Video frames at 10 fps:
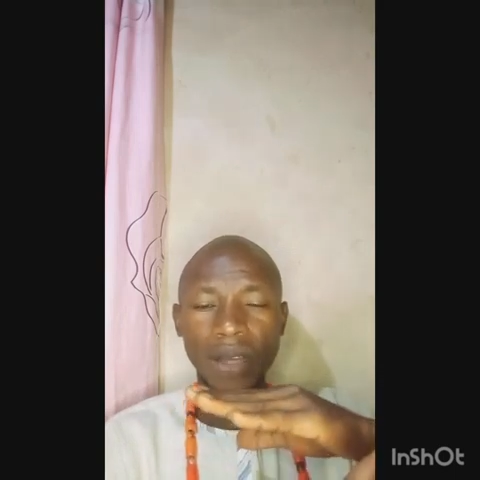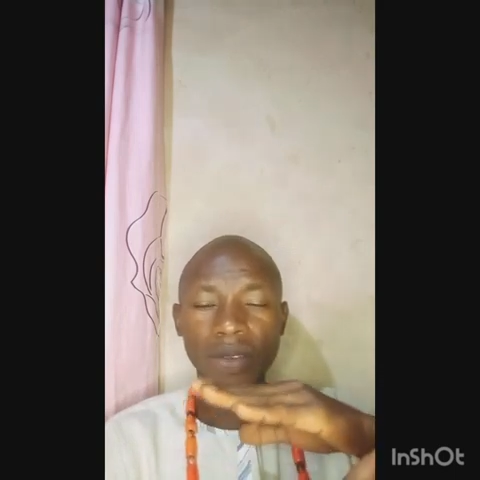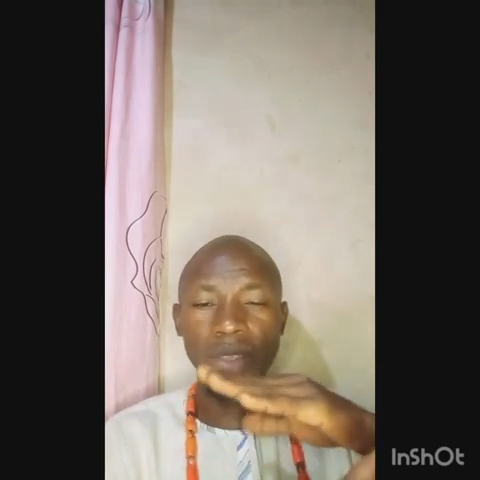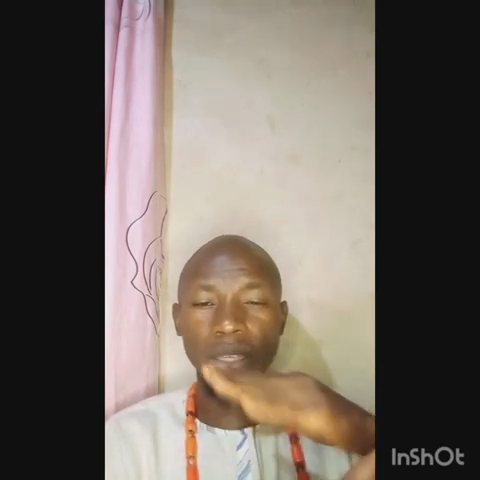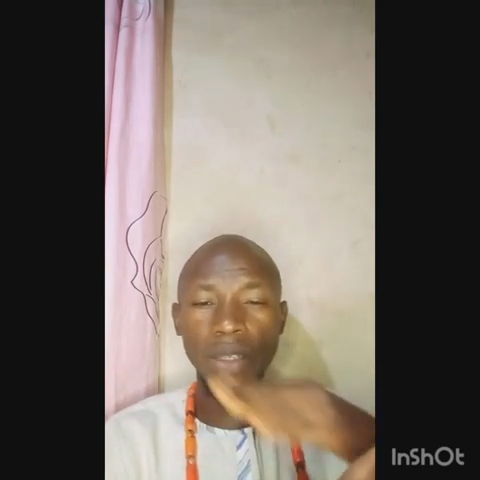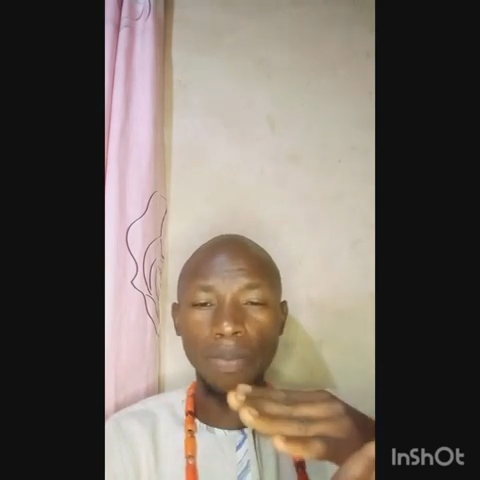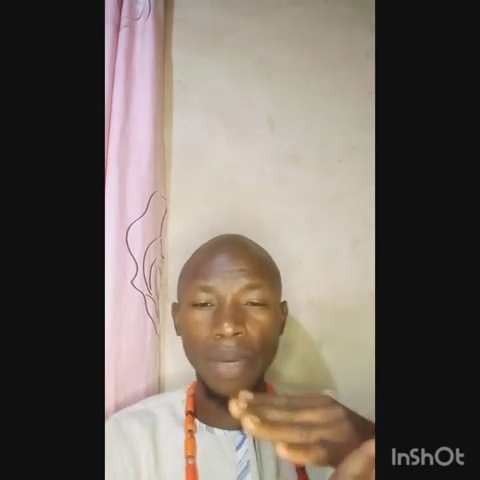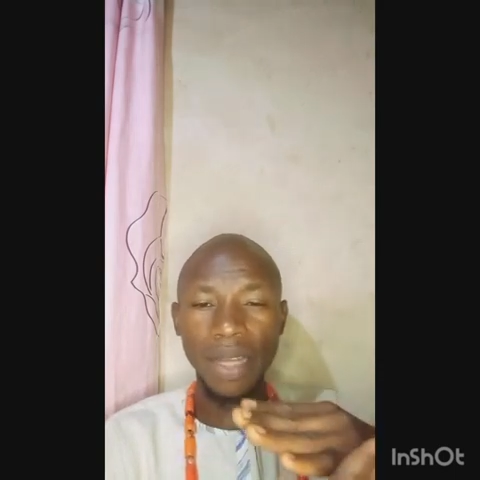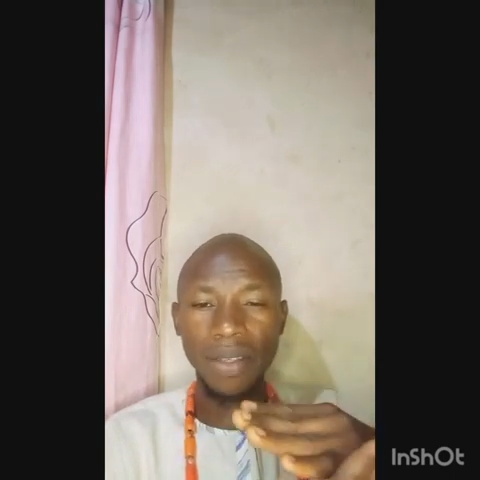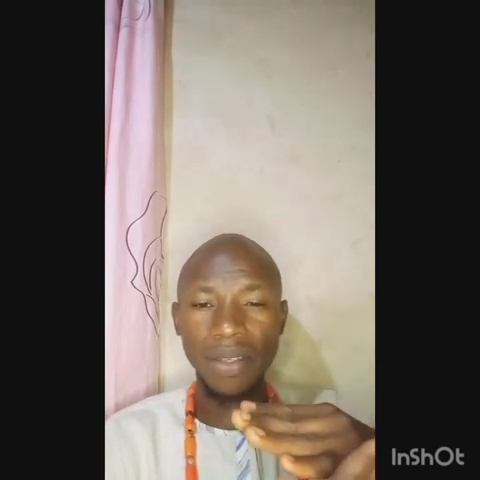
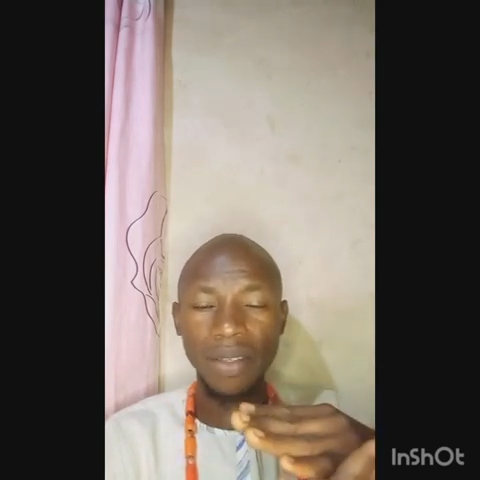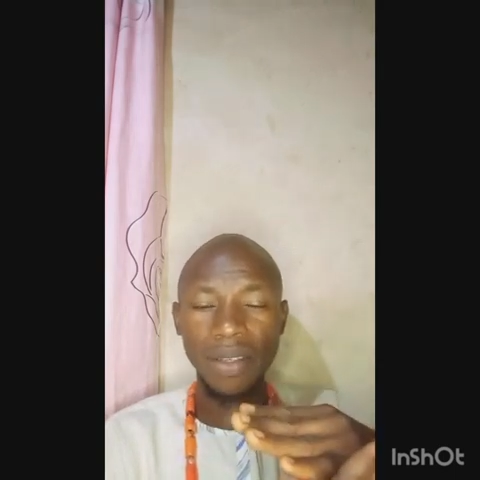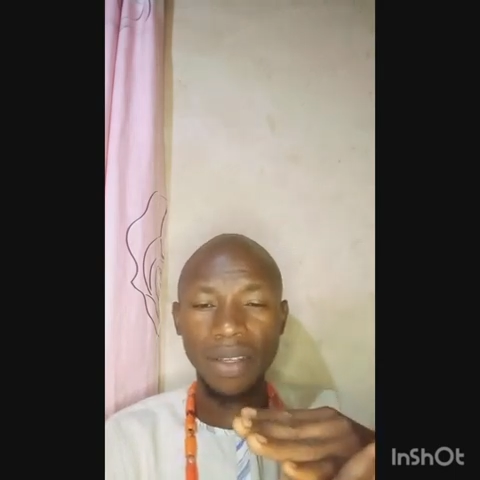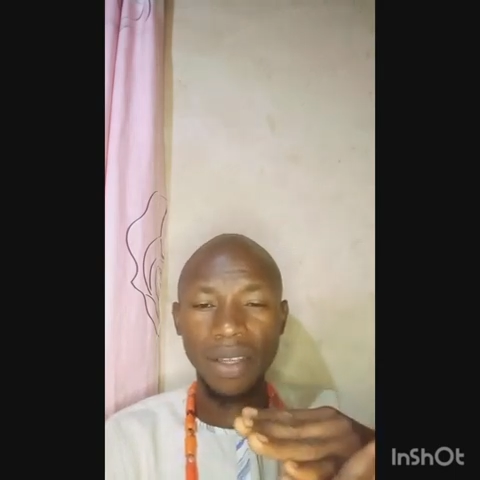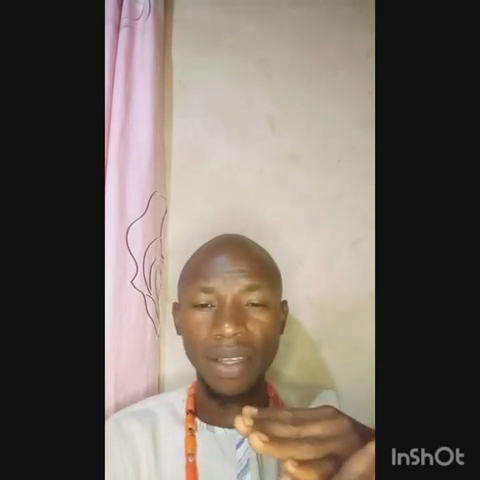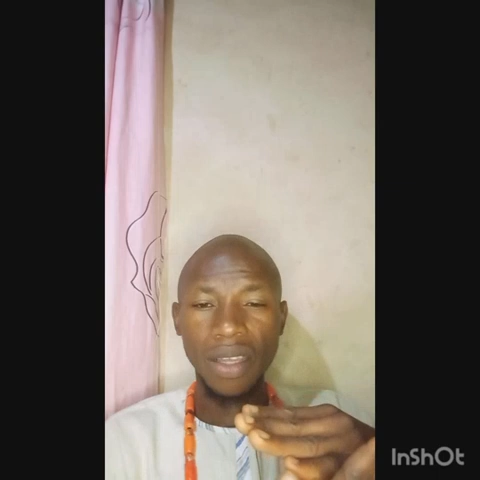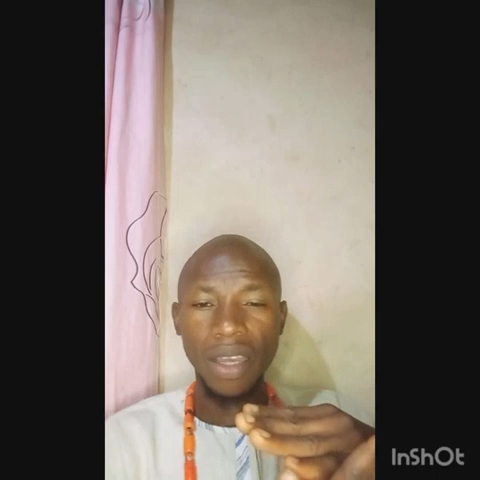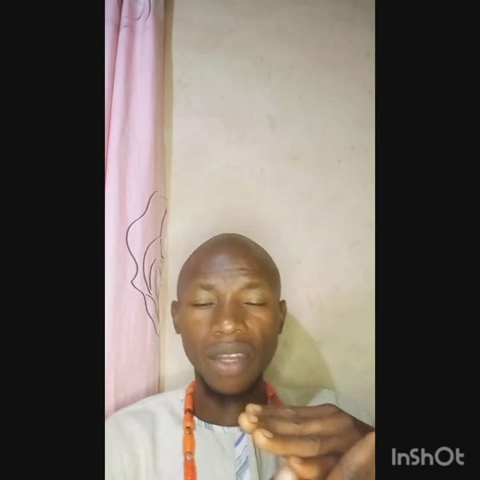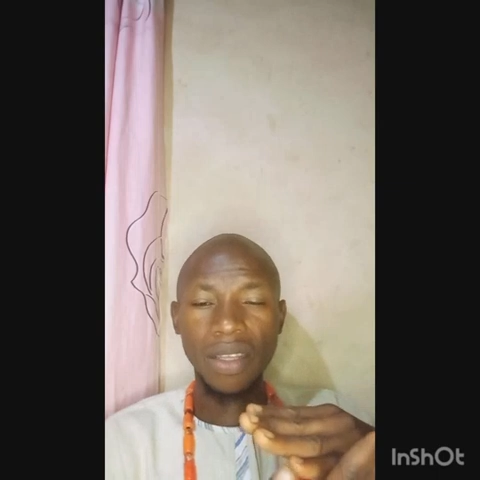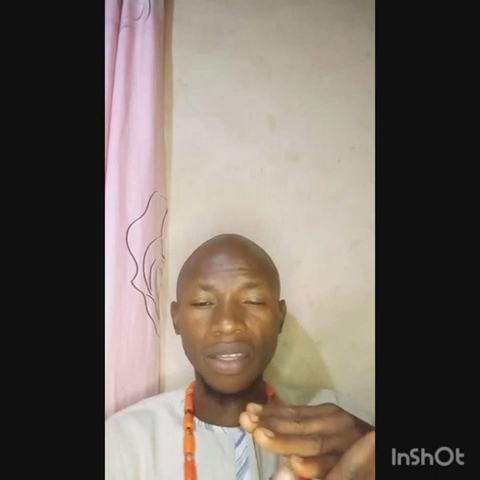stillbirth,
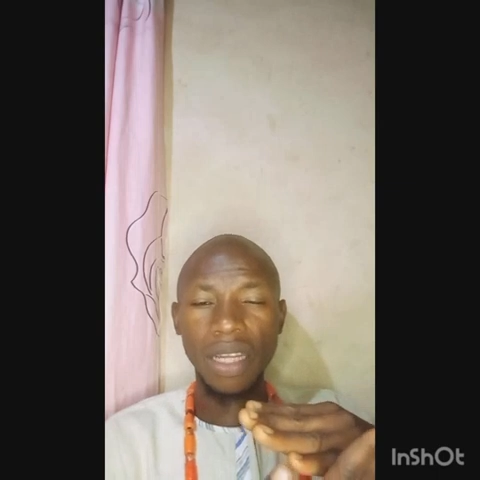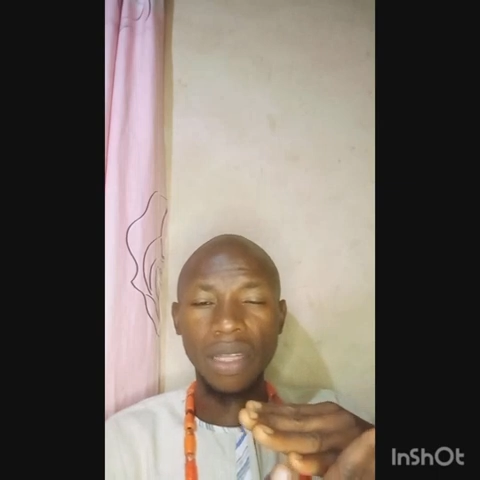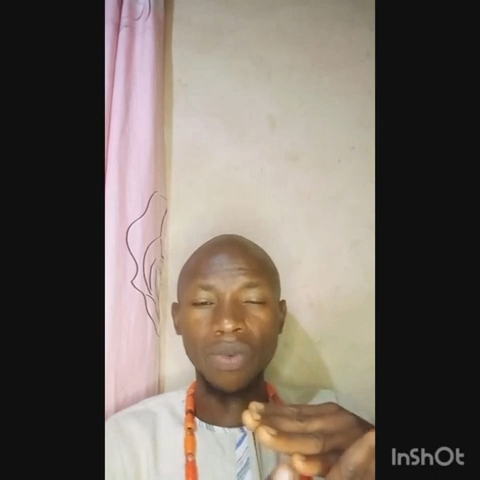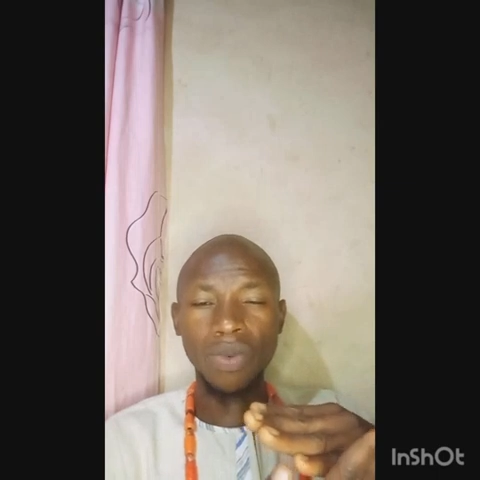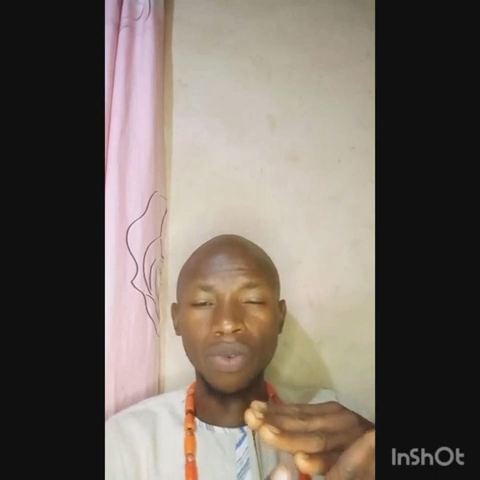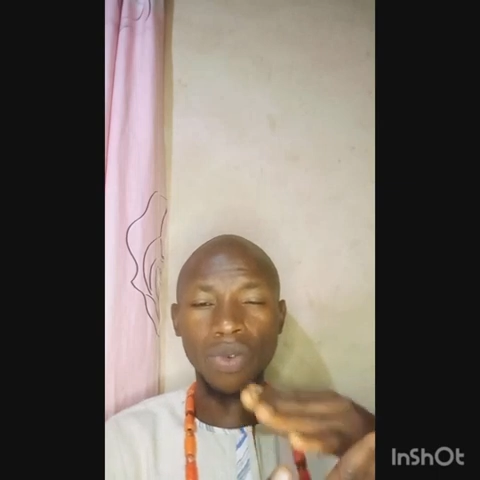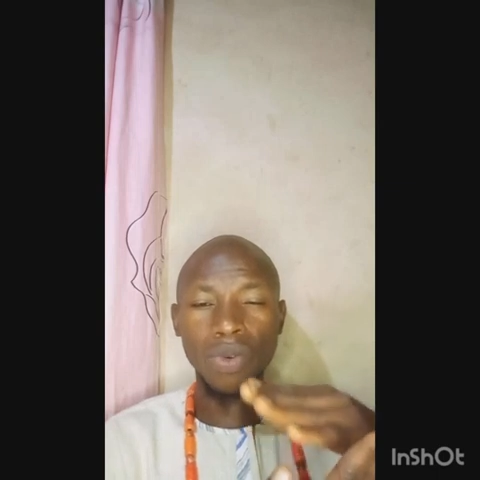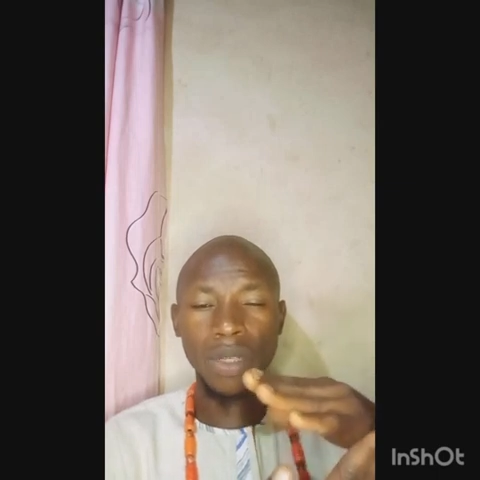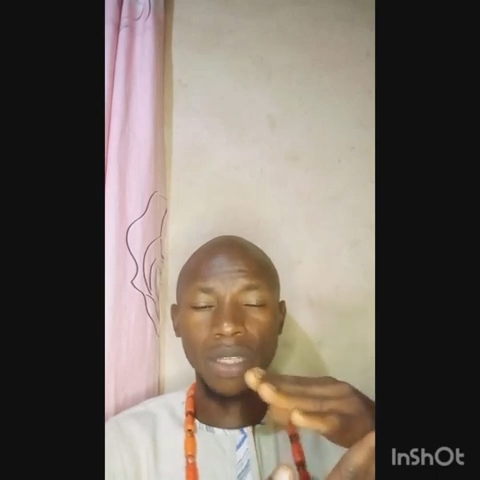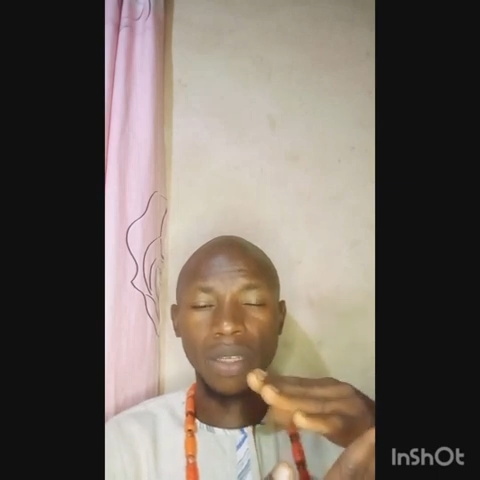anything that will do
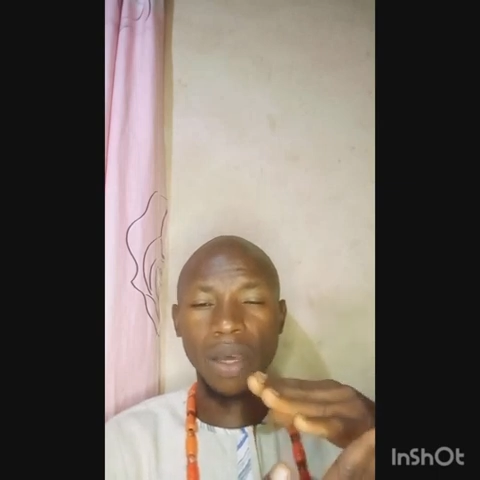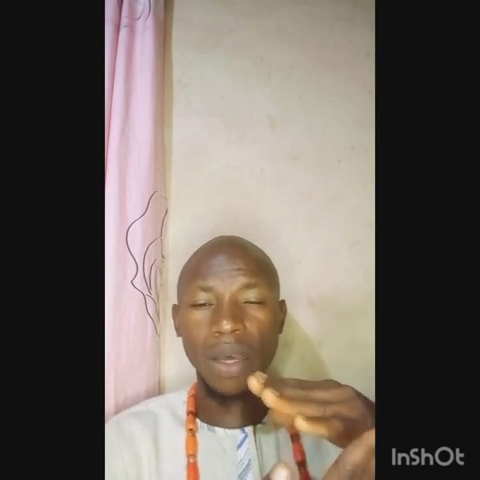with